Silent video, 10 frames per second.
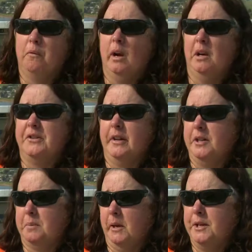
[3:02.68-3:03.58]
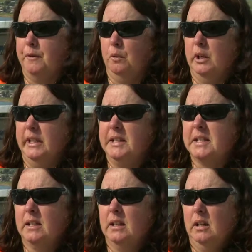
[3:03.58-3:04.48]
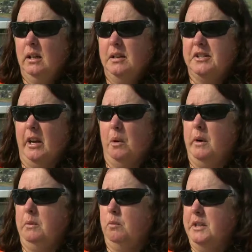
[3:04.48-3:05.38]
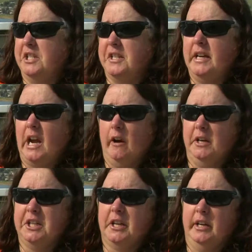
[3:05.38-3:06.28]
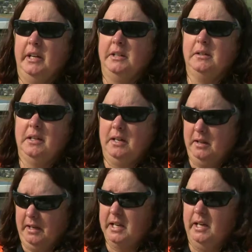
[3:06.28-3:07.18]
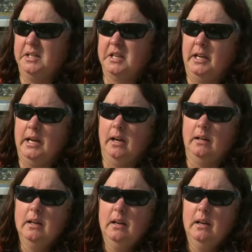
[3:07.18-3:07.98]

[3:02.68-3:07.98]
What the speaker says: Wales No Space for Weeds. So we just encourage the kids here